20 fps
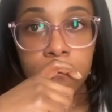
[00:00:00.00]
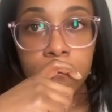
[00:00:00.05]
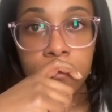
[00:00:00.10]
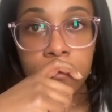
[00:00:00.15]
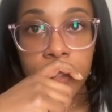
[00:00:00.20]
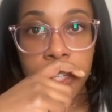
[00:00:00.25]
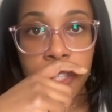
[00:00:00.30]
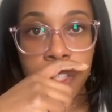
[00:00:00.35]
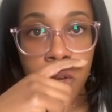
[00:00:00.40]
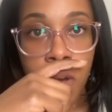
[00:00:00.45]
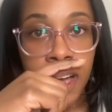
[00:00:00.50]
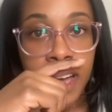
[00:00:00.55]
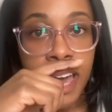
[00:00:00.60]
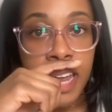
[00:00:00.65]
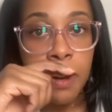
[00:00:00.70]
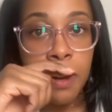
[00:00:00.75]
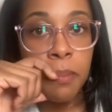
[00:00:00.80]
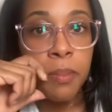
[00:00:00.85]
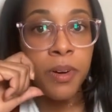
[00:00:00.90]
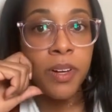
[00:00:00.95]
So I
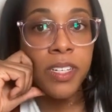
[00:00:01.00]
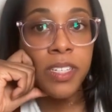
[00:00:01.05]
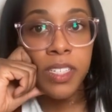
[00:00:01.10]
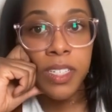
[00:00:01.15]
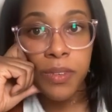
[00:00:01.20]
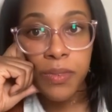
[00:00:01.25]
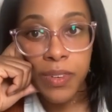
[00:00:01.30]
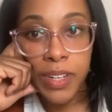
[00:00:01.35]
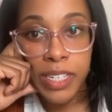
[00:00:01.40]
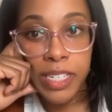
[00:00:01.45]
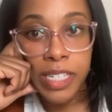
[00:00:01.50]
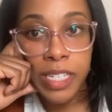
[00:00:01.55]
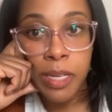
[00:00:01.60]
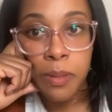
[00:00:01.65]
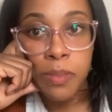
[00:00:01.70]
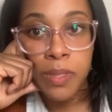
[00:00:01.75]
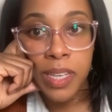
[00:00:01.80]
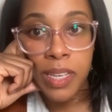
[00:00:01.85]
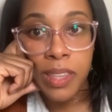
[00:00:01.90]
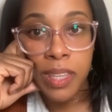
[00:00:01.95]
kind of put different
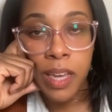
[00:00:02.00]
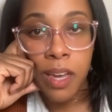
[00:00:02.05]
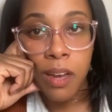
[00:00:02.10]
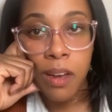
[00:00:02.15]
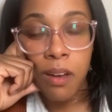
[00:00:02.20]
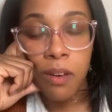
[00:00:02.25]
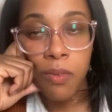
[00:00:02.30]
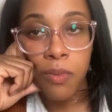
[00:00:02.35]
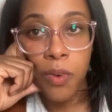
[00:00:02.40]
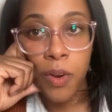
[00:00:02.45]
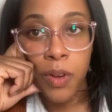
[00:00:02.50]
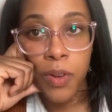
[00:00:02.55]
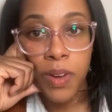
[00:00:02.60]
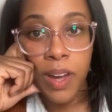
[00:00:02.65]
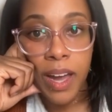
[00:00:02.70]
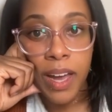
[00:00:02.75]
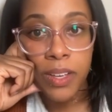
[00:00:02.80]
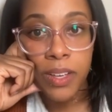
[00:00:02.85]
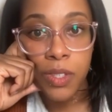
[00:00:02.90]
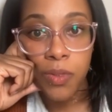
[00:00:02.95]
tips in there for you
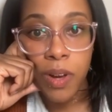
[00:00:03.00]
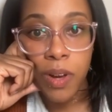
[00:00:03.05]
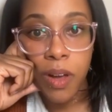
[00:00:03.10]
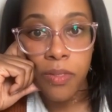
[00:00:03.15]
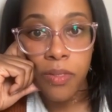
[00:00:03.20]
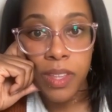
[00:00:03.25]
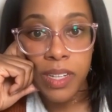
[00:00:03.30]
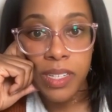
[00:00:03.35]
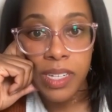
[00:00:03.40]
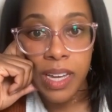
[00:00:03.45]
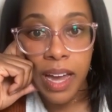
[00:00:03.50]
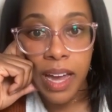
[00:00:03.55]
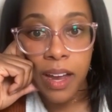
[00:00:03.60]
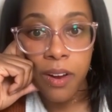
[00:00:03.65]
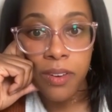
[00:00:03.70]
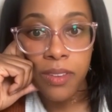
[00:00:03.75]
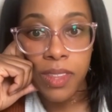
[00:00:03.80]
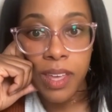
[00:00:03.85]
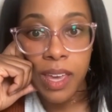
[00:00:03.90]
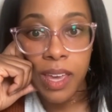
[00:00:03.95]
guys throughout the
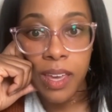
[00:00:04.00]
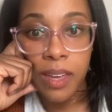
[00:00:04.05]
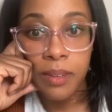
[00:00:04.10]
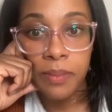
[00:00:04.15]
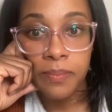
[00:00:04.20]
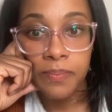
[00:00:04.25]
entire thing.